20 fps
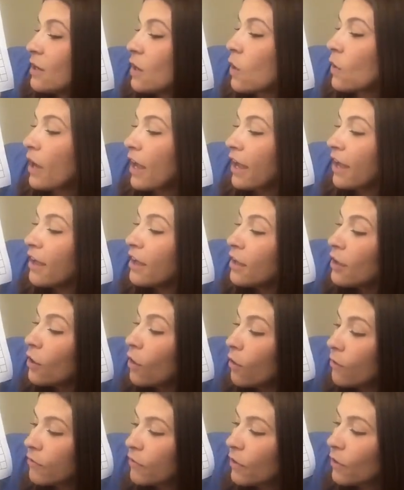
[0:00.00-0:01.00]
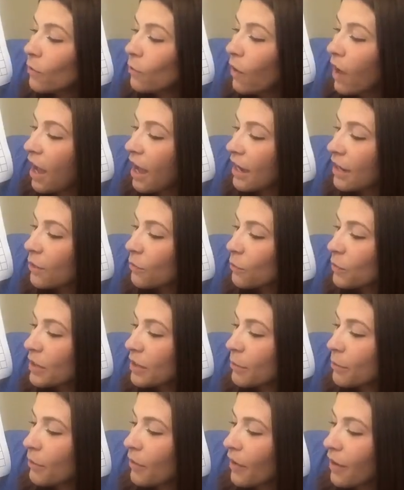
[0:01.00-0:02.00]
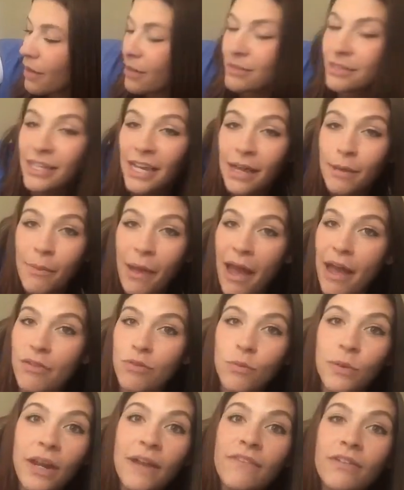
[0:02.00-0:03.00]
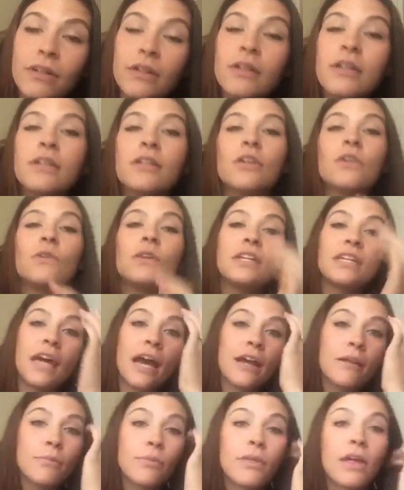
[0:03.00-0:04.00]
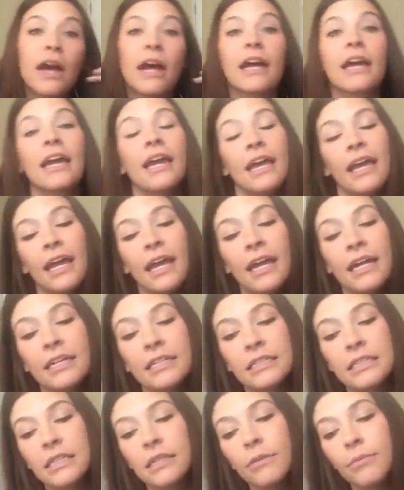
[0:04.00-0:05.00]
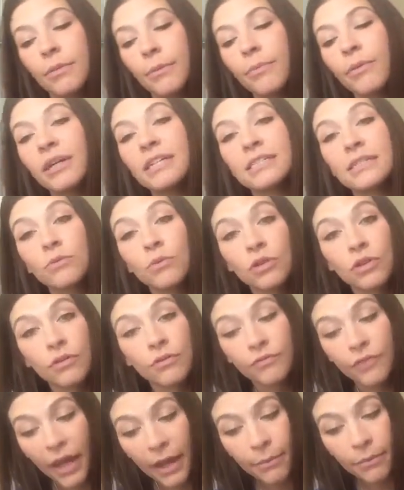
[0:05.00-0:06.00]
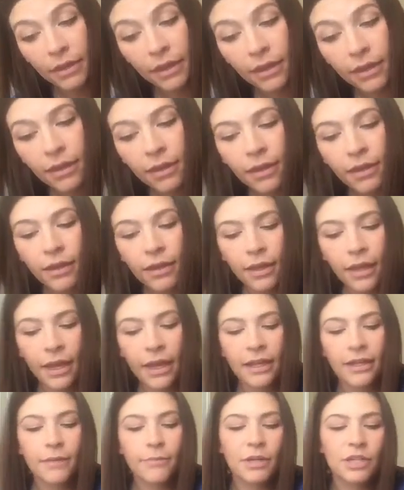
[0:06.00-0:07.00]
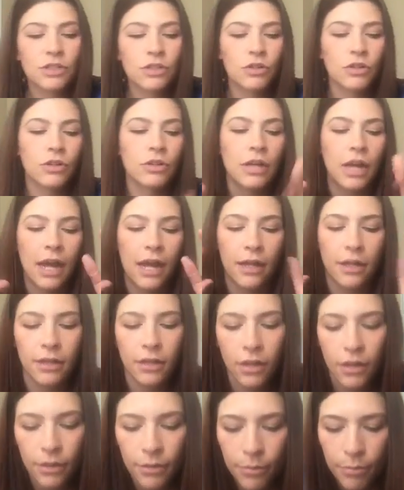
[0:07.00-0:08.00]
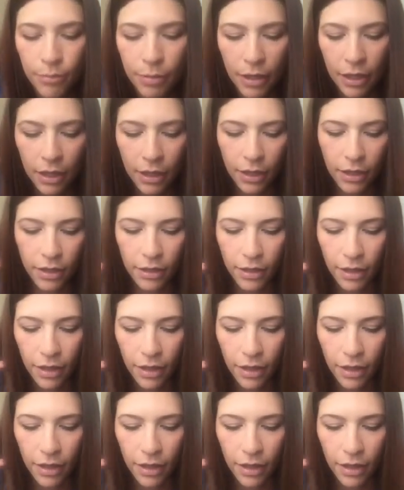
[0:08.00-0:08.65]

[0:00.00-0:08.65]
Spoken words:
Okay, go for a walk, read a book, take a bath, whatever. You need to unplug and be present with your family, and make sure you're not being